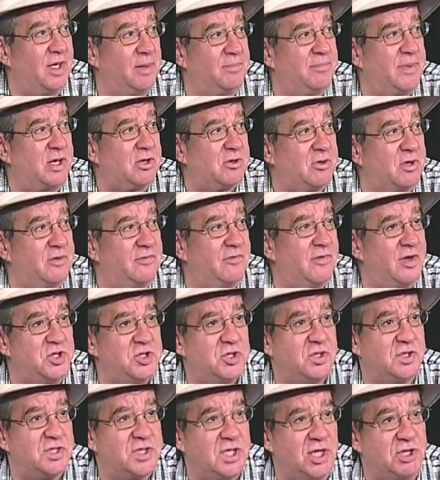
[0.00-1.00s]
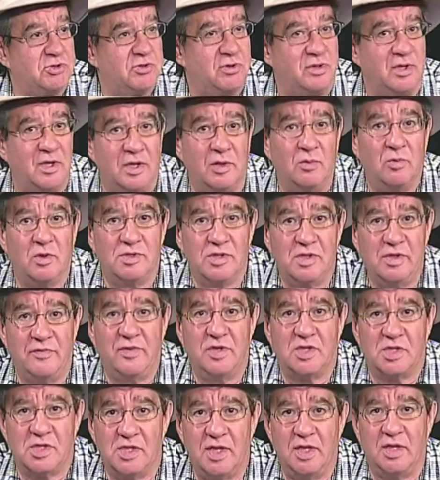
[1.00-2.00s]
a better convention center than he was
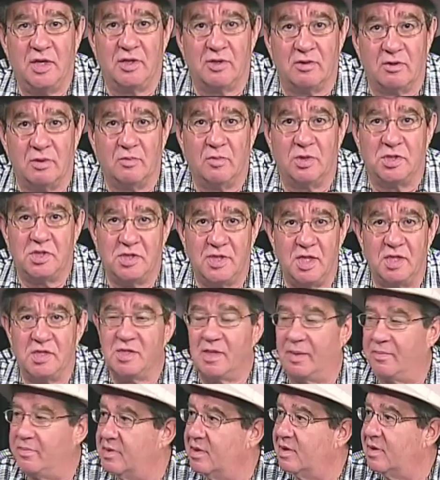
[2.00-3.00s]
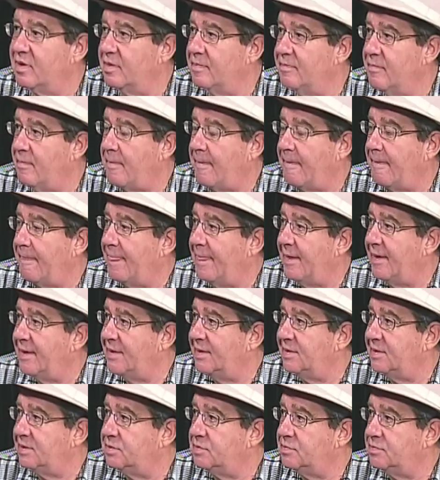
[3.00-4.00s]
even a senator, yes. which says something. But the fact
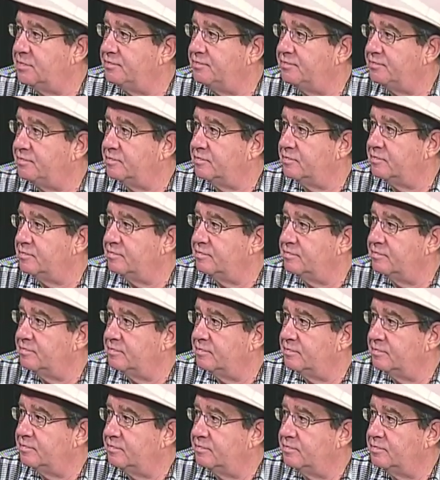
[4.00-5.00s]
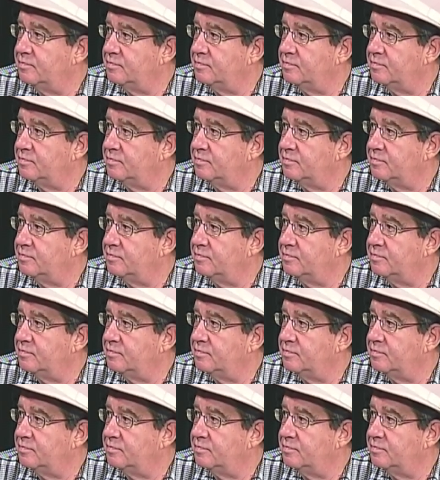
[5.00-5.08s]
is we had, more